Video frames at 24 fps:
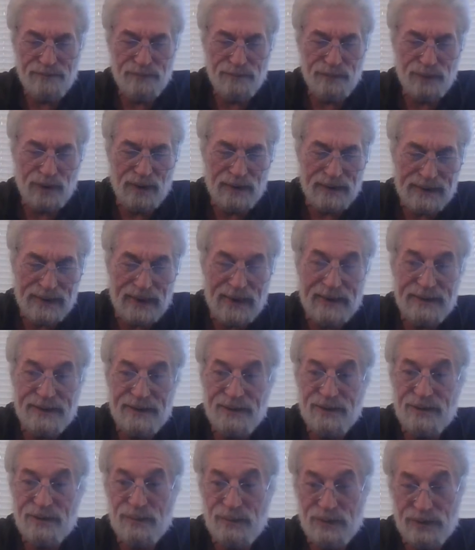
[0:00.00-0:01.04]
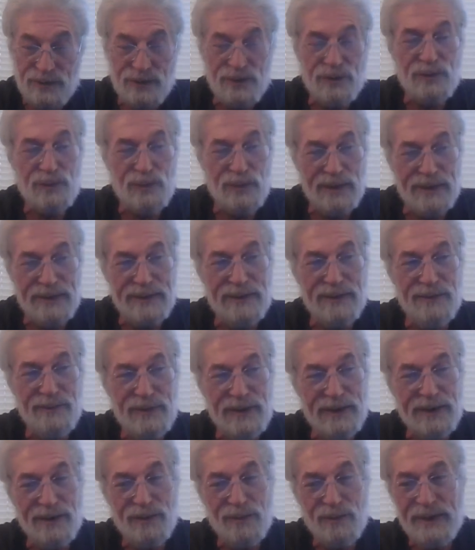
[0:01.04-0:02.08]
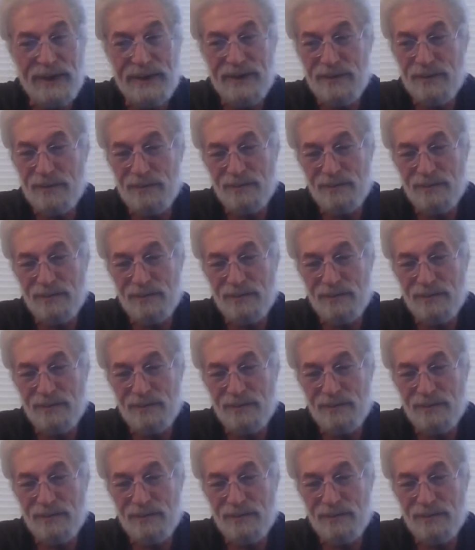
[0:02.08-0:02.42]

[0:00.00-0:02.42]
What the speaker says: bronchitis, which is swelling of the airways.